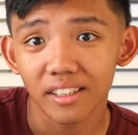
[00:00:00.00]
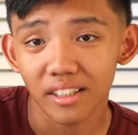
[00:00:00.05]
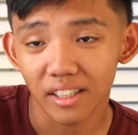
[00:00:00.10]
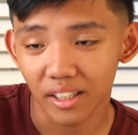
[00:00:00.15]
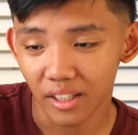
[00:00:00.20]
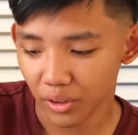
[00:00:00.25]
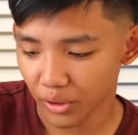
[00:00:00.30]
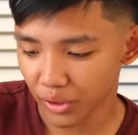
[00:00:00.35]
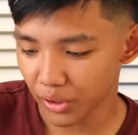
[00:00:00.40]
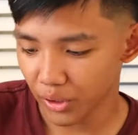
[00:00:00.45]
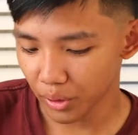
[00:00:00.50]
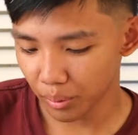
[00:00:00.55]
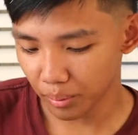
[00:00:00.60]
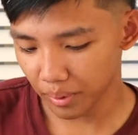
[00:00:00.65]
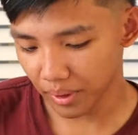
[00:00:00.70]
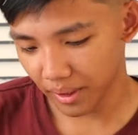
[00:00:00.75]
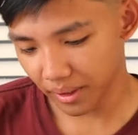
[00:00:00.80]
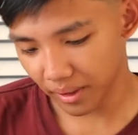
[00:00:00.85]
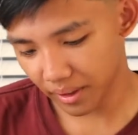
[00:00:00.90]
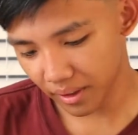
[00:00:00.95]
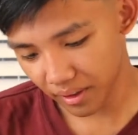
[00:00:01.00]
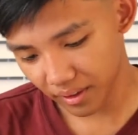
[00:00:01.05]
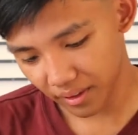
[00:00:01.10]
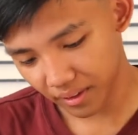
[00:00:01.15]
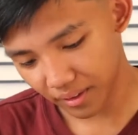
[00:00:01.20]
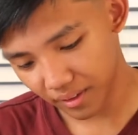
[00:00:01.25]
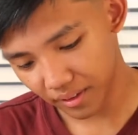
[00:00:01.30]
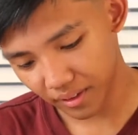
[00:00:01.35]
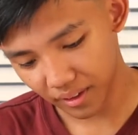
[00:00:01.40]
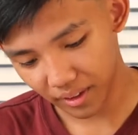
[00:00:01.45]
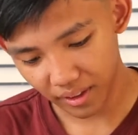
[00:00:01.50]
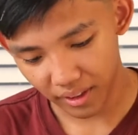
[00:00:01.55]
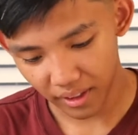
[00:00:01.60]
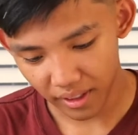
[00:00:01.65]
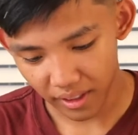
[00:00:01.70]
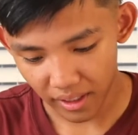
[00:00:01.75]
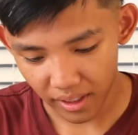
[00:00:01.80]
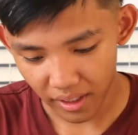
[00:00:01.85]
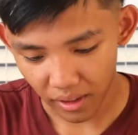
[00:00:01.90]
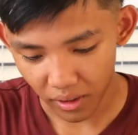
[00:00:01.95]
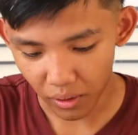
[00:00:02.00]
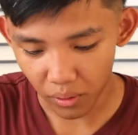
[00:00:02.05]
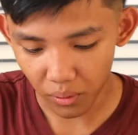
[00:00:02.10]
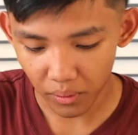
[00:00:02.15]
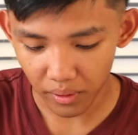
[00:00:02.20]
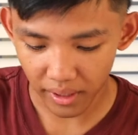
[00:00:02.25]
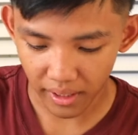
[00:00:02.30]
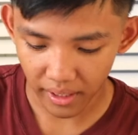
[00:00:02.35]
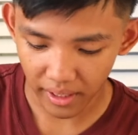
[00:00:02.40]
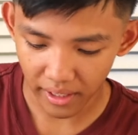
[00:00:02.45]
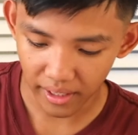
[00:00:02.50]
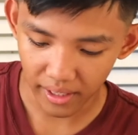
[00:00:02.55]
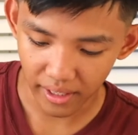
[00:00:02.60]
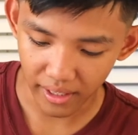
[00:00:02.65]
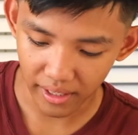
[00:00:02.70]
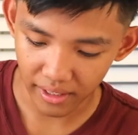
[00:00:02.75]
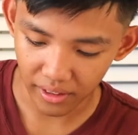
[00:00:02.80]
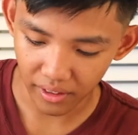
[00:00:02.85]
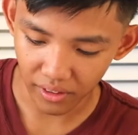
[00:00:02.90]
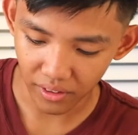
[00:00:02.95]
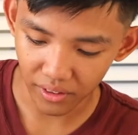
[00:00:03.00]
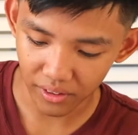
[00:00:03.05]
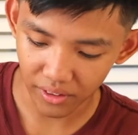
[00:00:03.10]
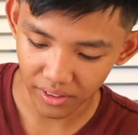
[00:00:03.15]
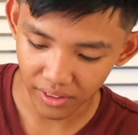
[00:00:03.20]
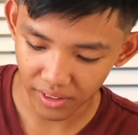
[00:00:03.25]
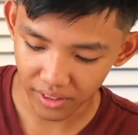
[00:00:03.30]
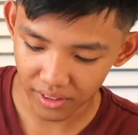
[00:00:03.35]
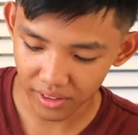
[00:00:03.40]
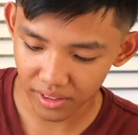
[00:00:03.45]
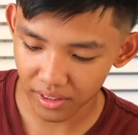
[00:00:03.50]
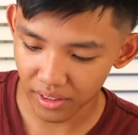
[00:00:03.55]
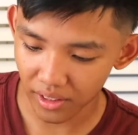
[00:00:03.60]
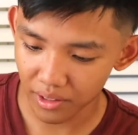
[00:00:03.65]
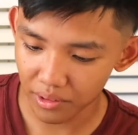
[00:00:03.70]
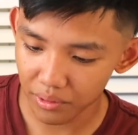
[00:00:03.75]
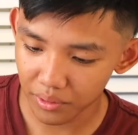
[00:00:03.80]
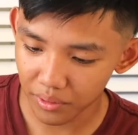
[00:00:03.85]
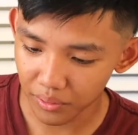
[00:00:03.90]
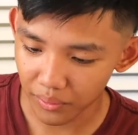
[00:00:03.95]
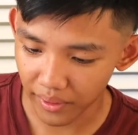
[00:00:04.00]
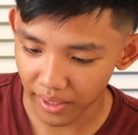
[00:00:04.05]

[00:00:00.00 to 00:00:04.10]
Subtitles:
a little cube here. Oh, and all of the good stuff.